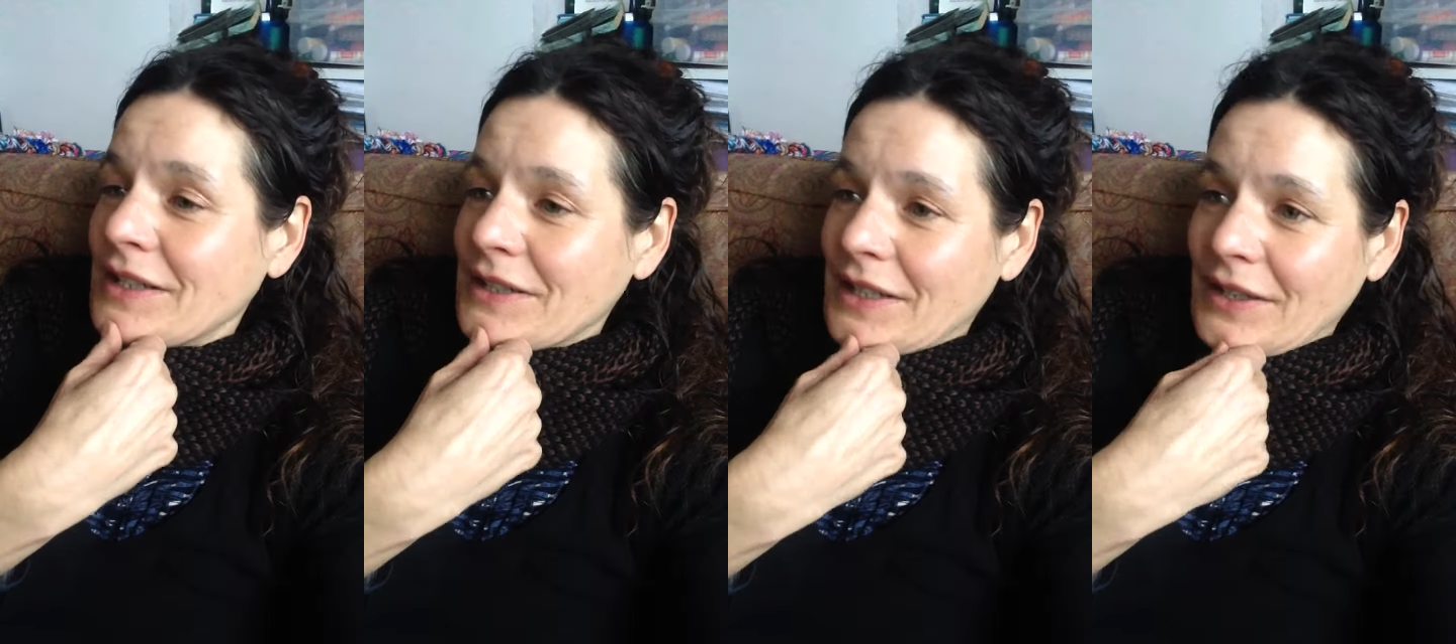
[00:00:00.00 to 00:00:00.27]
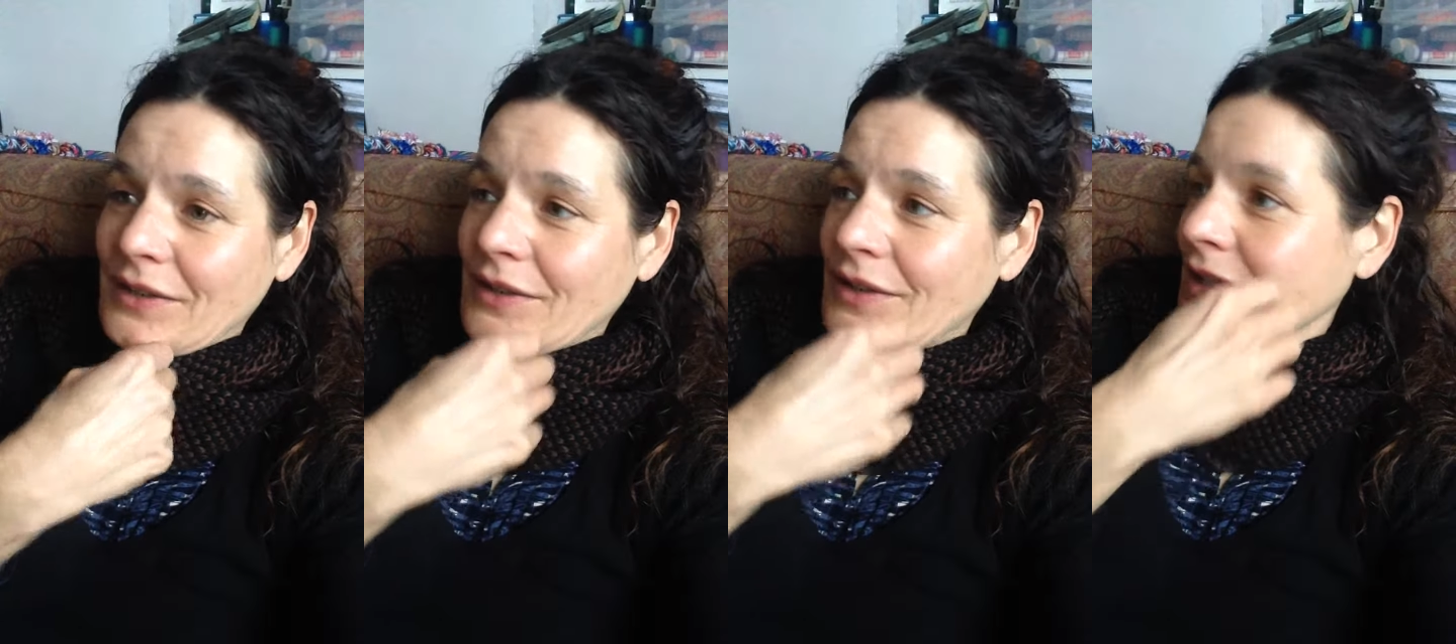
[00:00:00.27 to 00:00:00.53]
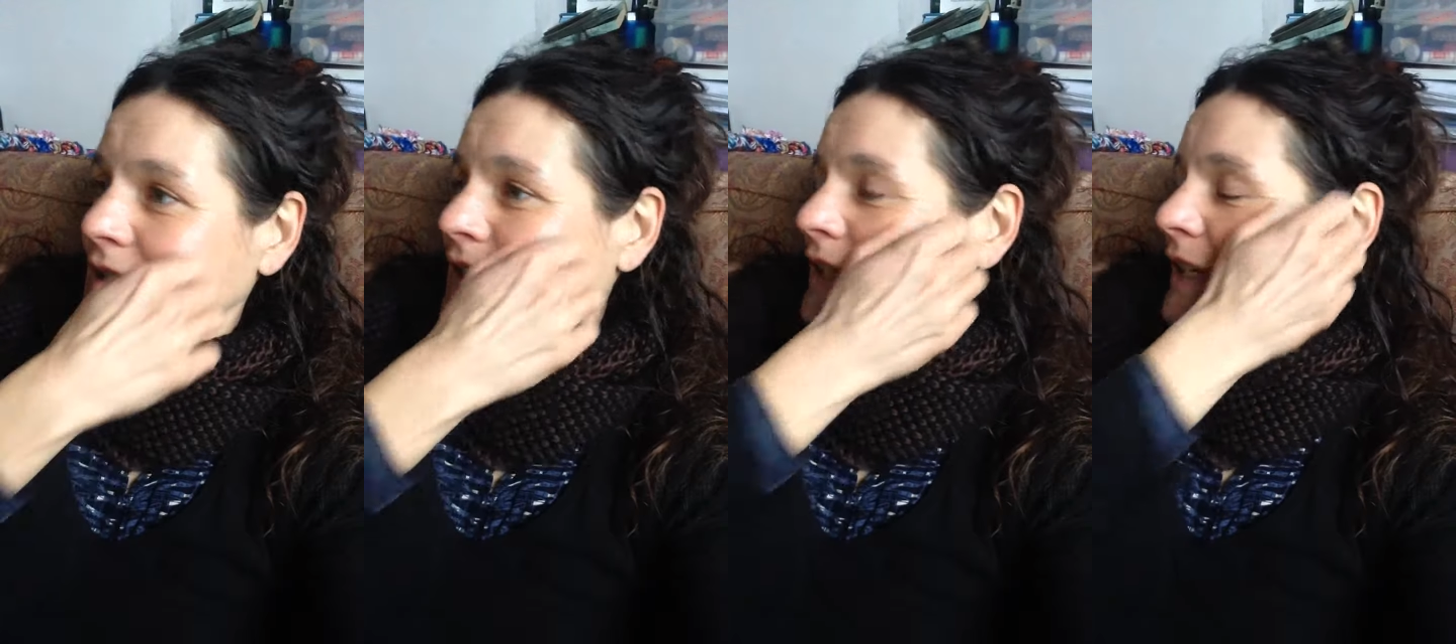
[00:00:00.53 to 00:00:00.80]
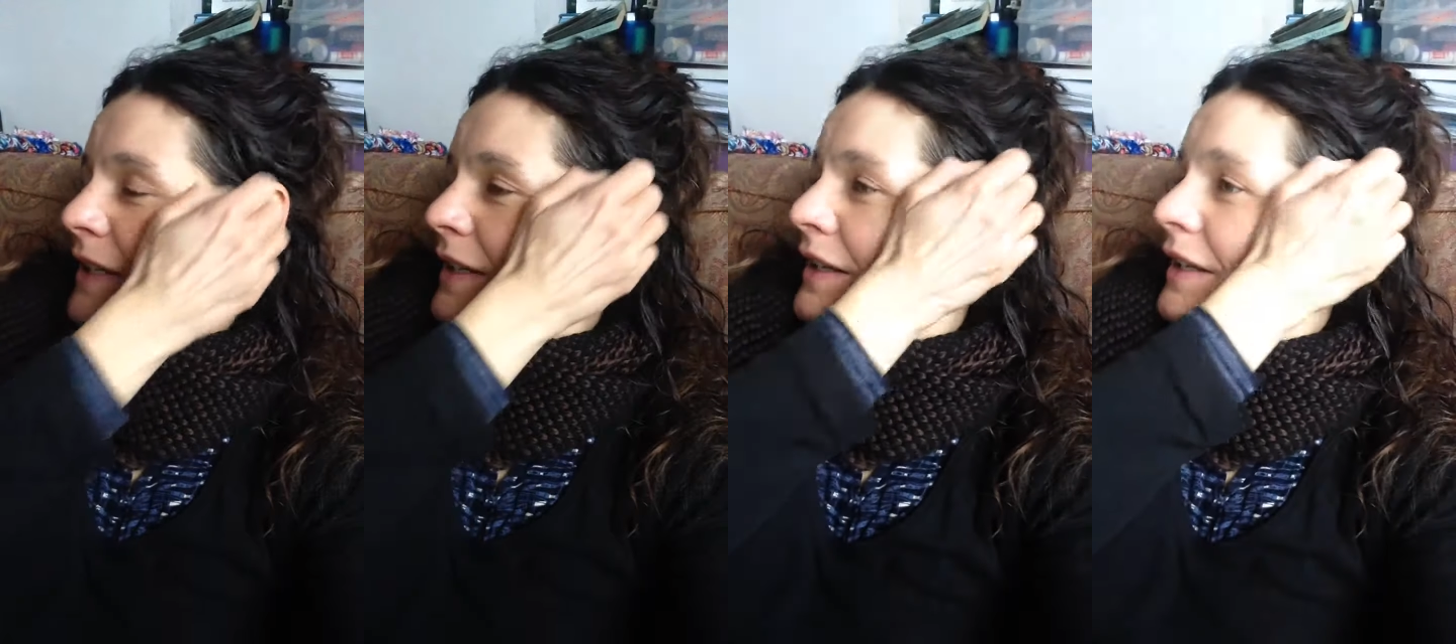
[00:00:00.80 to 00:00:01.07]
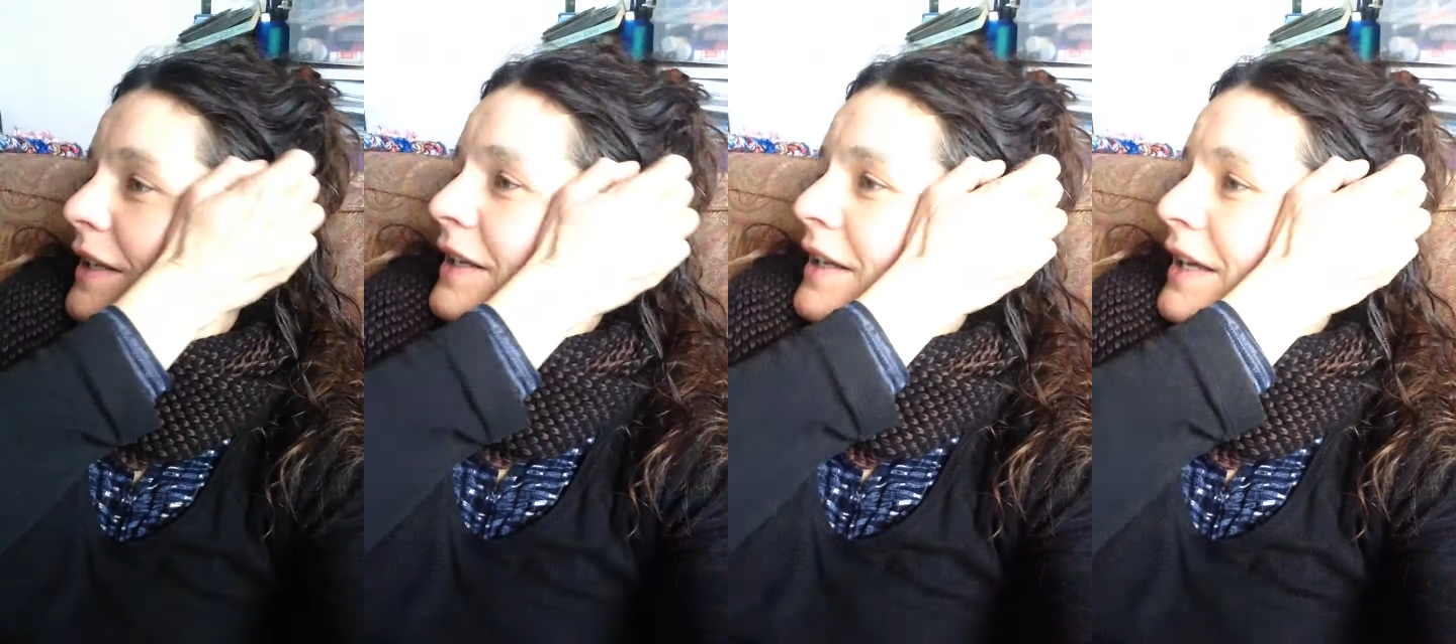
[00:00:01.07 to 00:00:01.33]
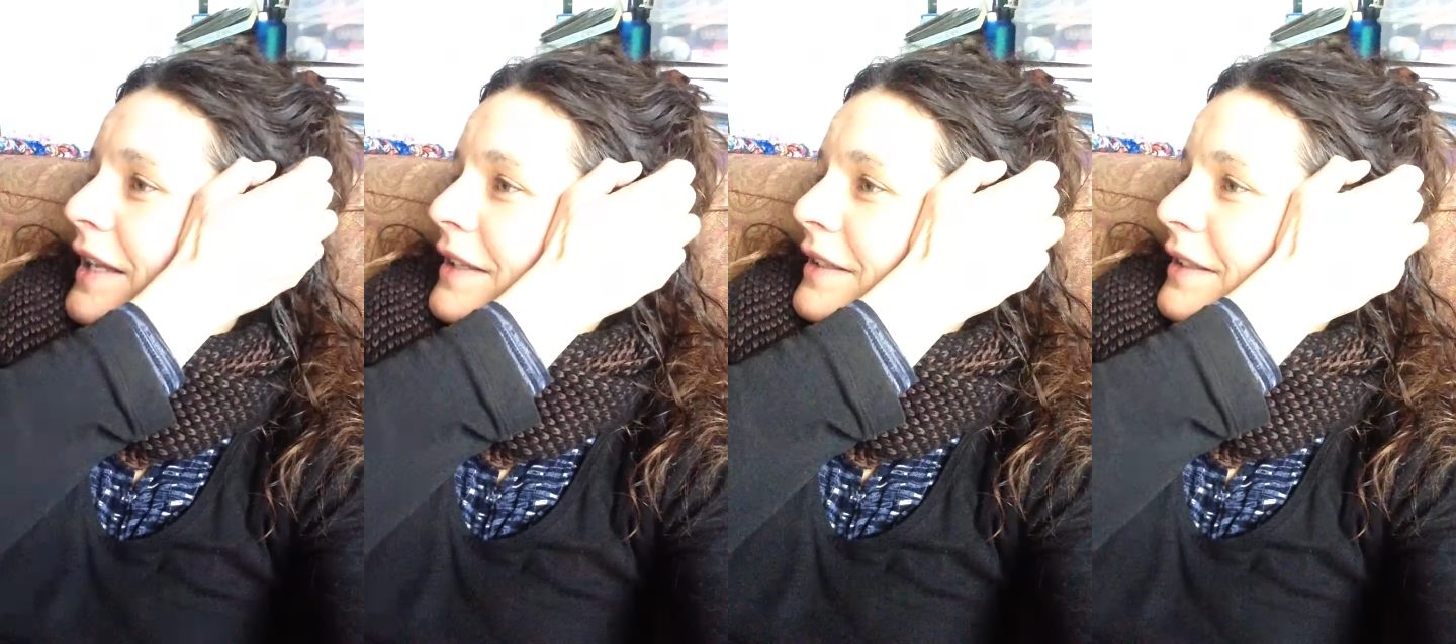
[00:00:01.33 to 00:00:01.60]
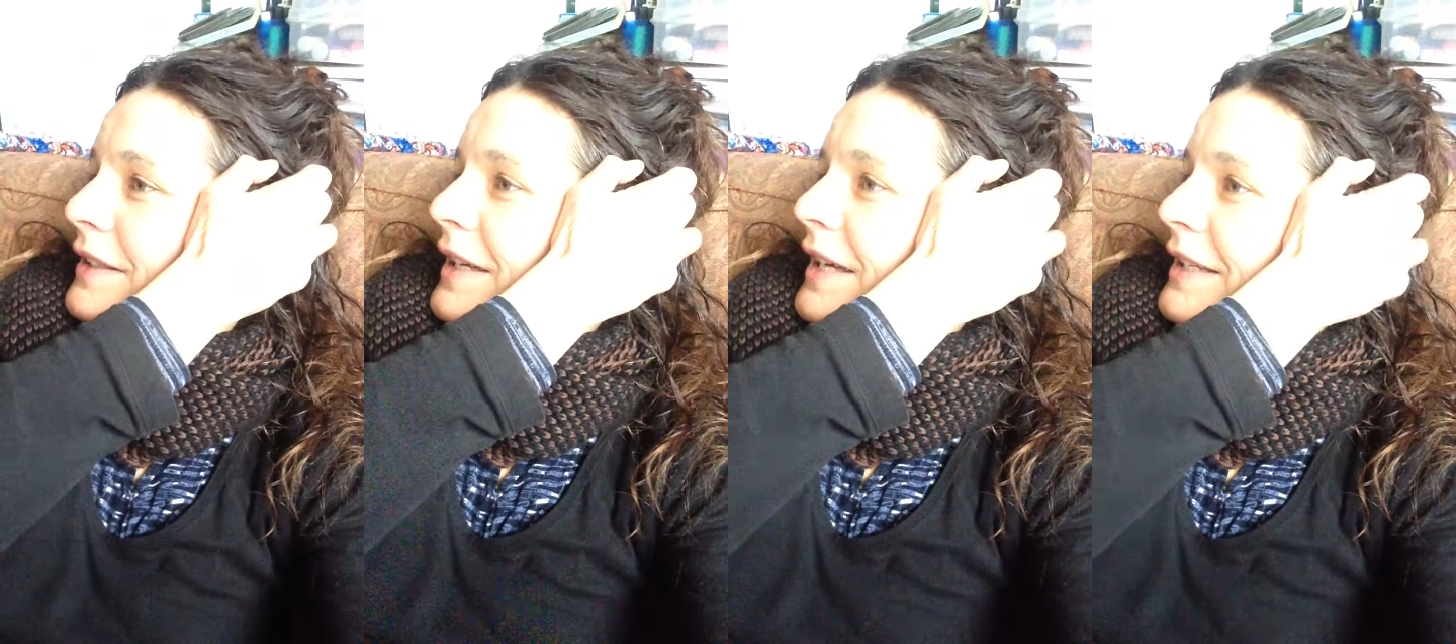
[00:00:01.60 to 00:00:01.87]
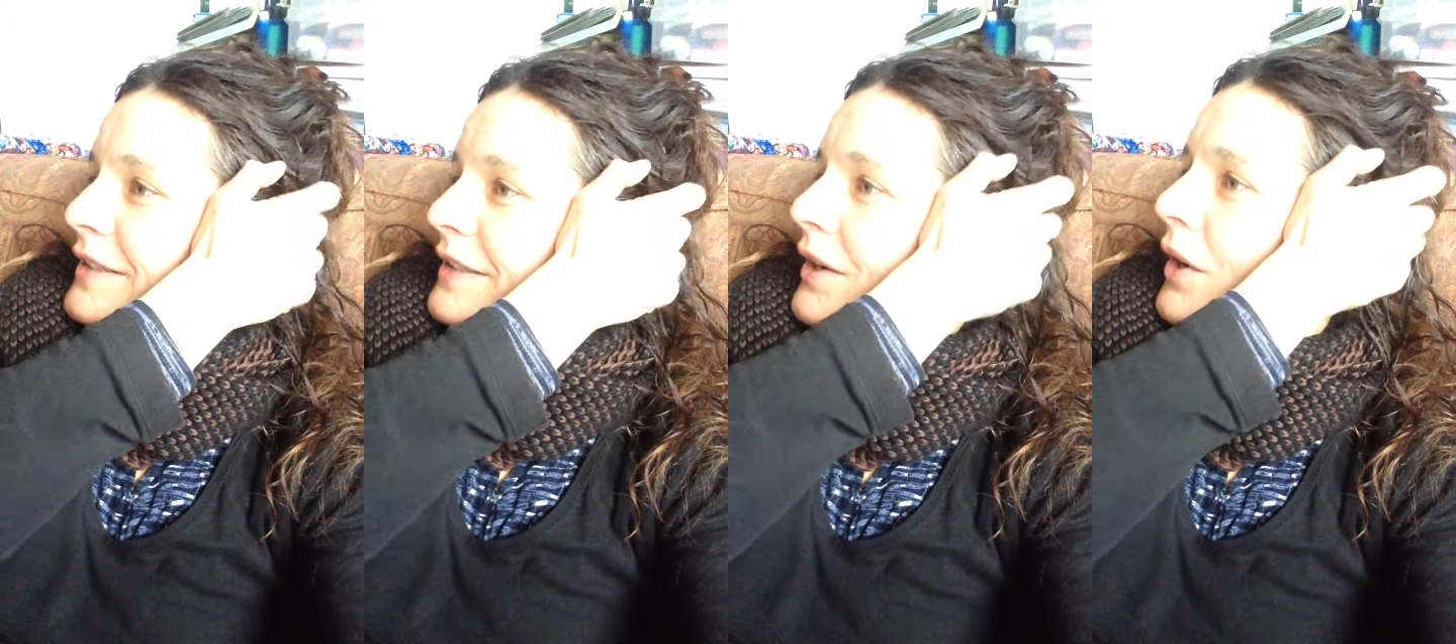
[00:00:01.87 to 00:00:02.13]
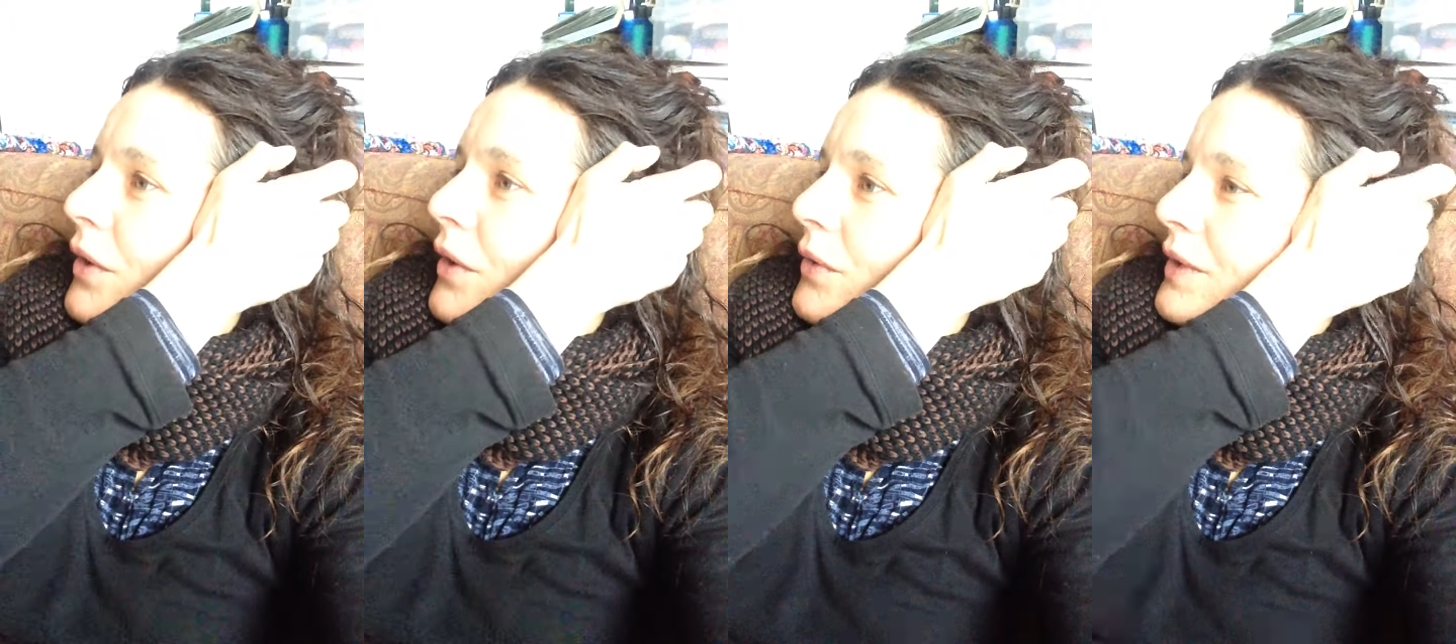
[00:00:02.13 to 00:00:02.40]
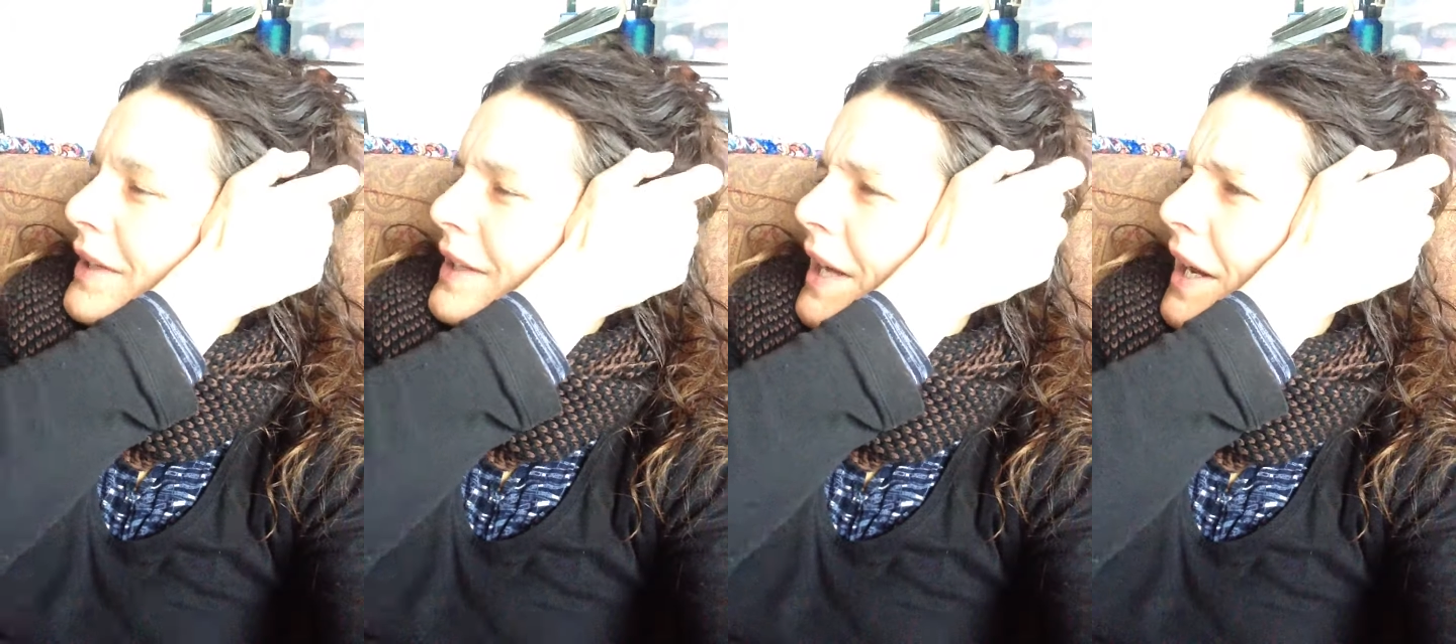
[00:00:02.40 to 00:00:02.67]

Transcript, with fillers: you know, and and and the and the whole